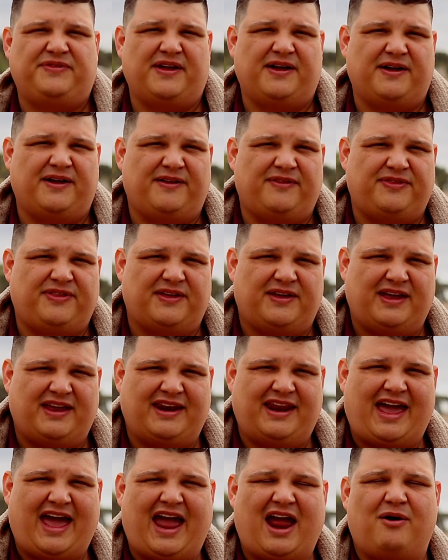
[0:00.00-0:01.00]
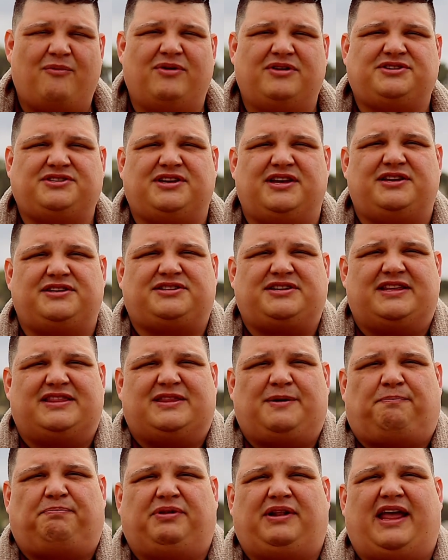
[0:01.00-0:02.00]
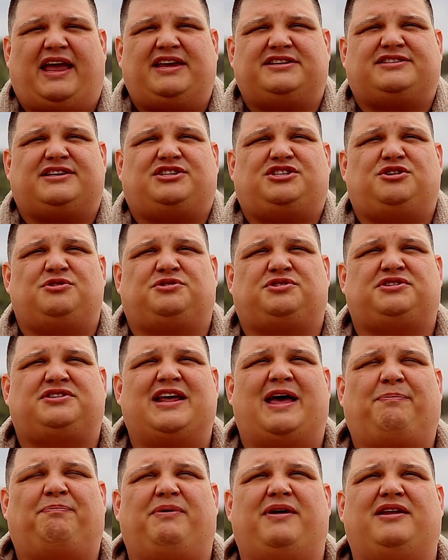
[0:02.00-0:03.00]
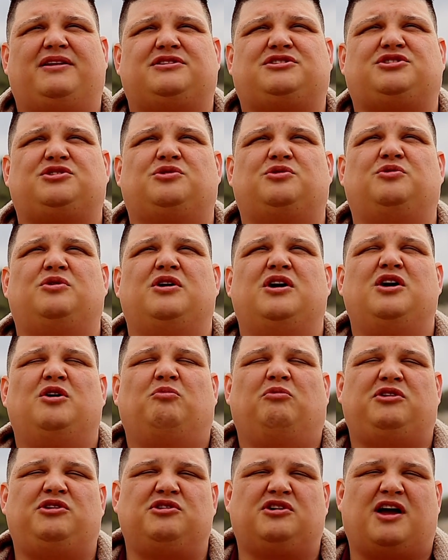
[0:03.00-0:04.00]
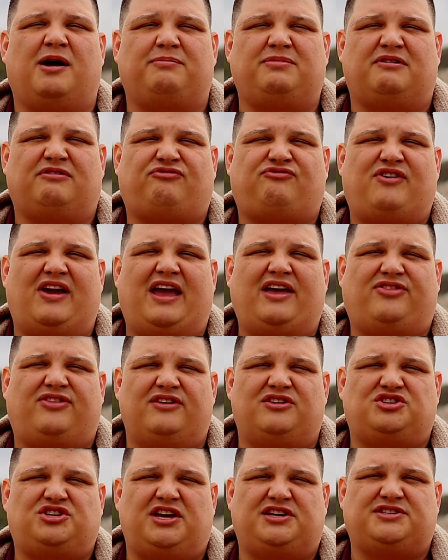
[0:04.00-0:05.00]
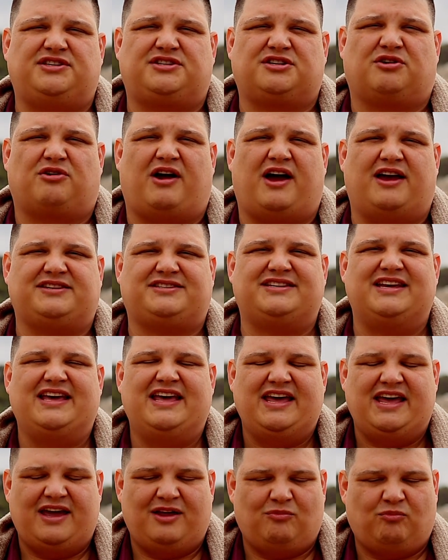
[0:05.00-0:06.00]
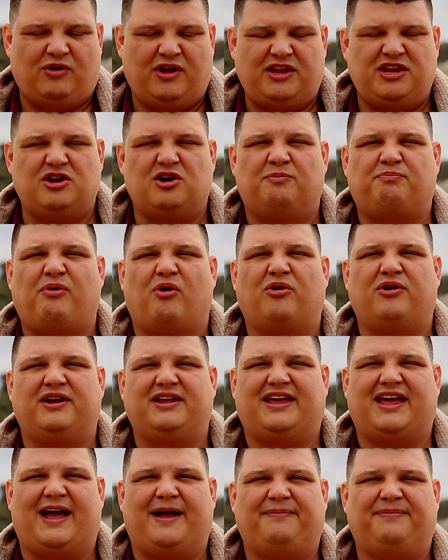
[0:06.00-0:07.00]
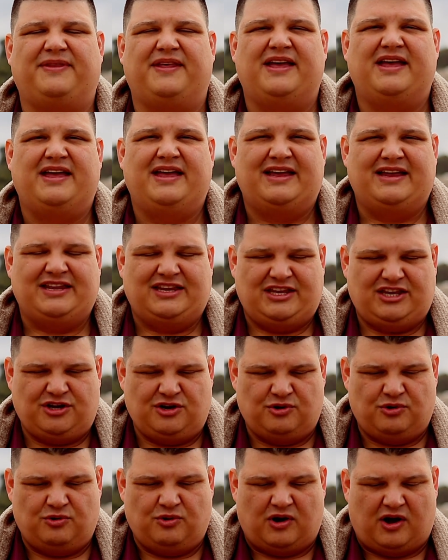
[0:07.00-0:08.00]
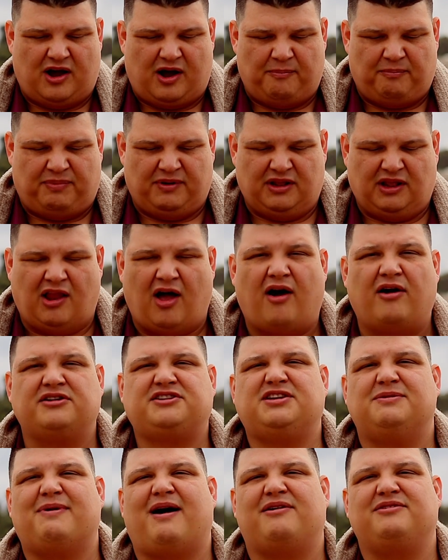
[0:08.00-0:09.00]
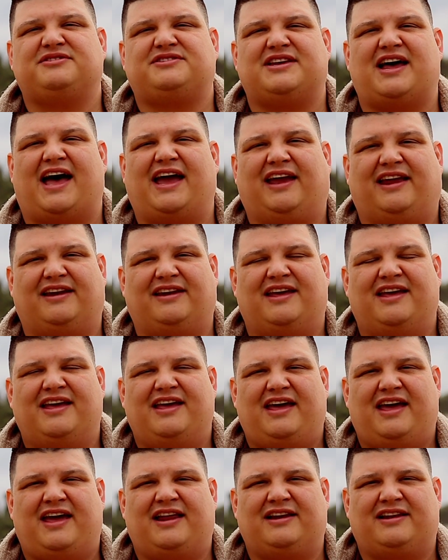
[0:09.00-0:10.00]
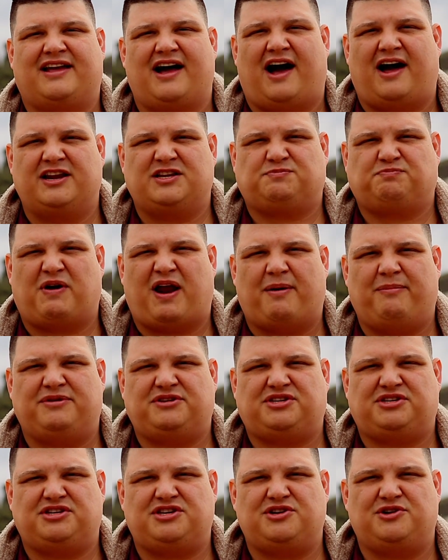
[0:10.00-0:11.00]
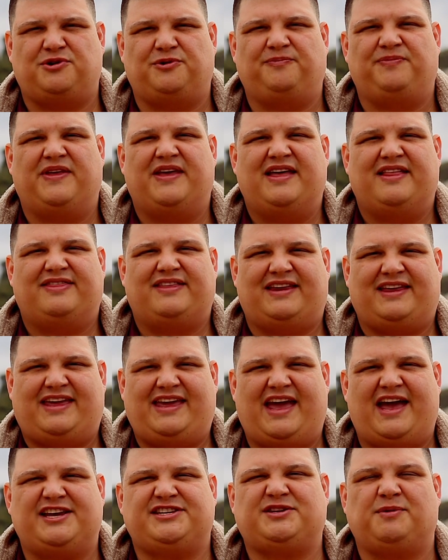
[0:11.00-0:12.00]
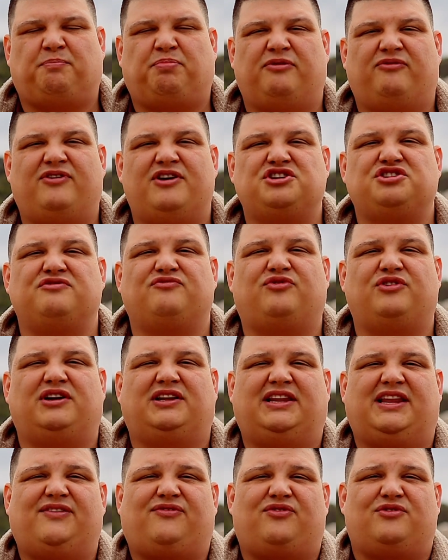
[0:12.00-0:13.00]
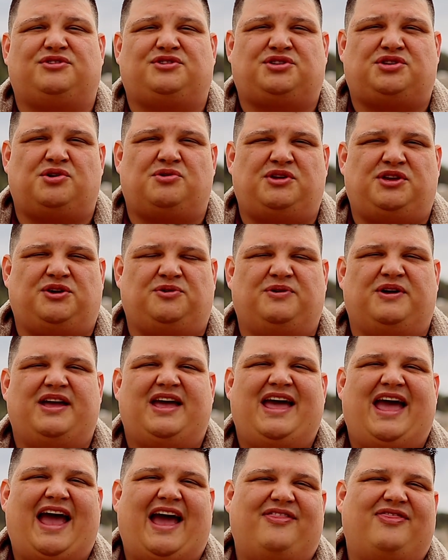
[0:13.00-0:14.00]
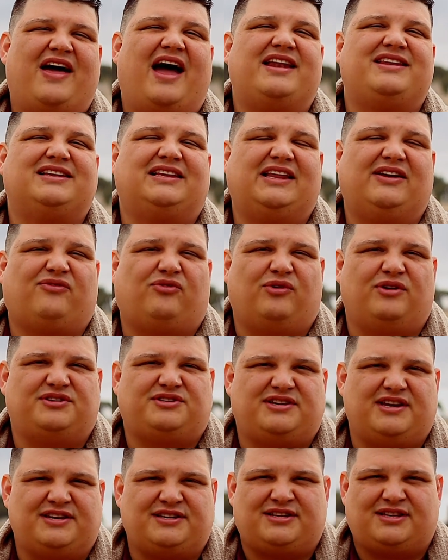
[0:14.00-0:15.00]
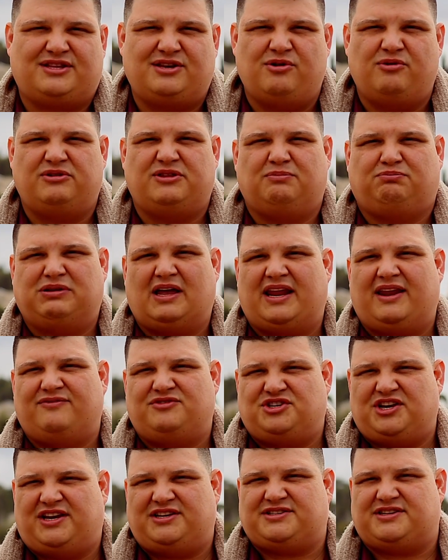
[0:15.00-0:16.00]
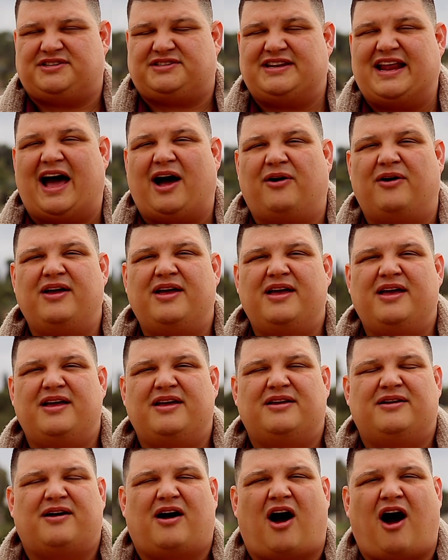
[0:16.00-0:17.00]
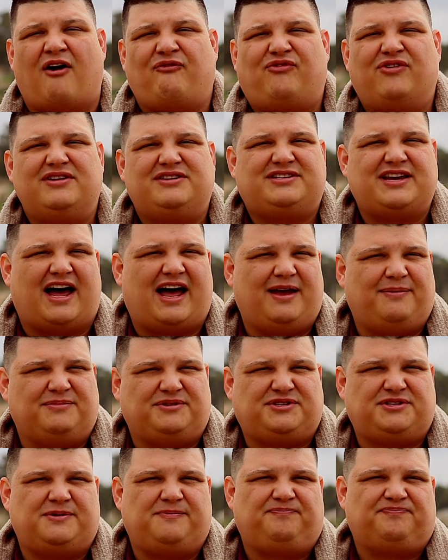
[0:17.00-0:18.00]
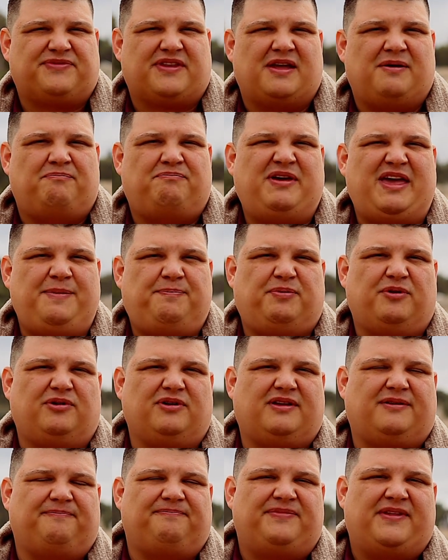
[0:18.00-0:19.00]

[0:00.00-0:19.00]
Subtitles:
the inheritance and the place that you step into when you come to faith in Jesus Christ. And when you're born again, you belong to Mount Zion, and God has promised you that he has a provision for deliverance through you. And that deliverance is through the blood of Jesus. Now, oftentimes, people